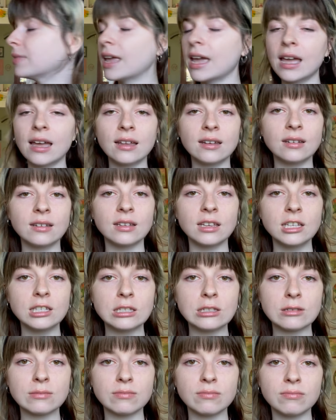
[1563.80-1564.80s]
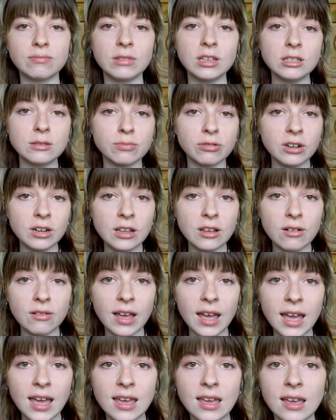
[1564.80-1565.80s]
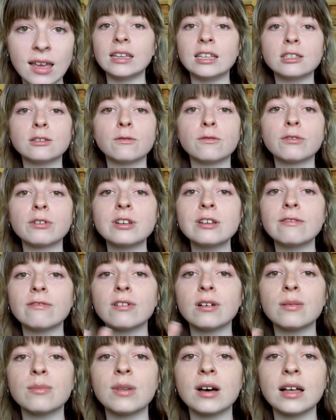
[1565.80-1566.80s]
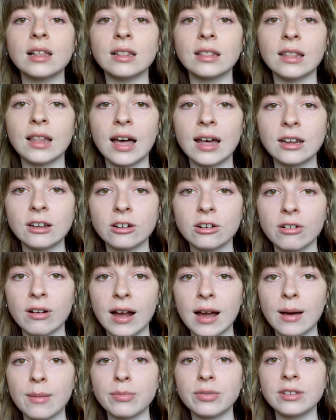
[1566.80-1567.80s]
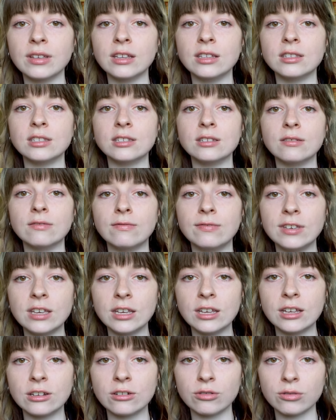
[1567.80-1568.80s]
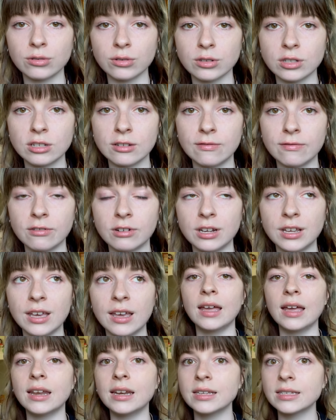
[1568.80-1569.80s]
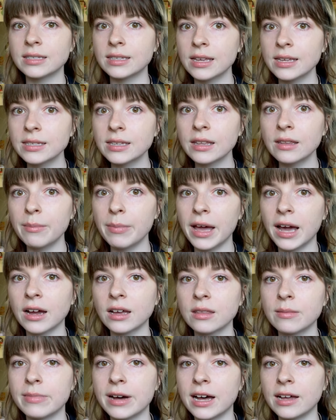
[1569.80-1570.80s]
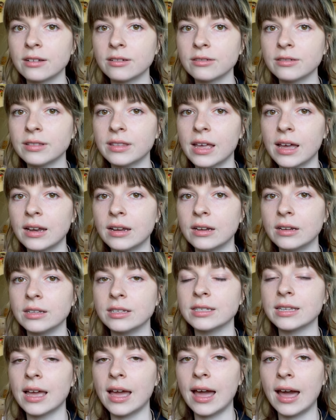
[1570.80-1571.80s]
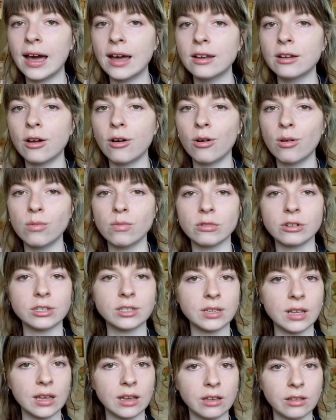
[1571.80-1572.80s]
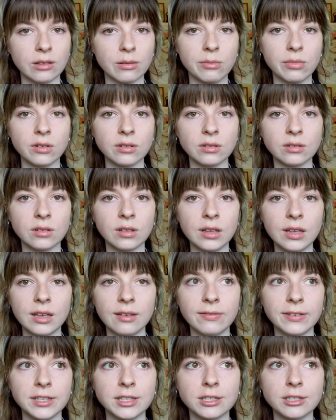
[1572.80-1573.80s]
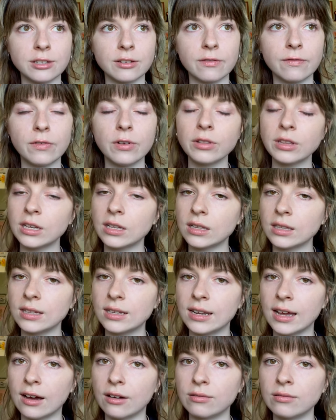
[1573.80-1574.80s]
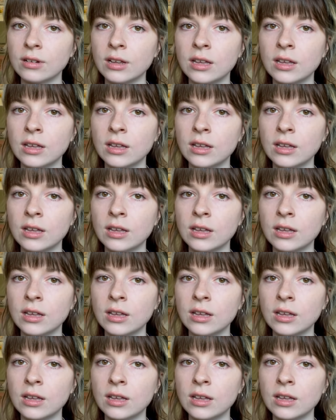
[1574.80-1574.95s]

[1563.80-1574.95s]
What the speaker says: And it's pretty okay. It's free from a lot of crap. It's vegan, cruelty-free. And it says on the back of the bottle that it is at-home recyclable if it's fully cleaned out,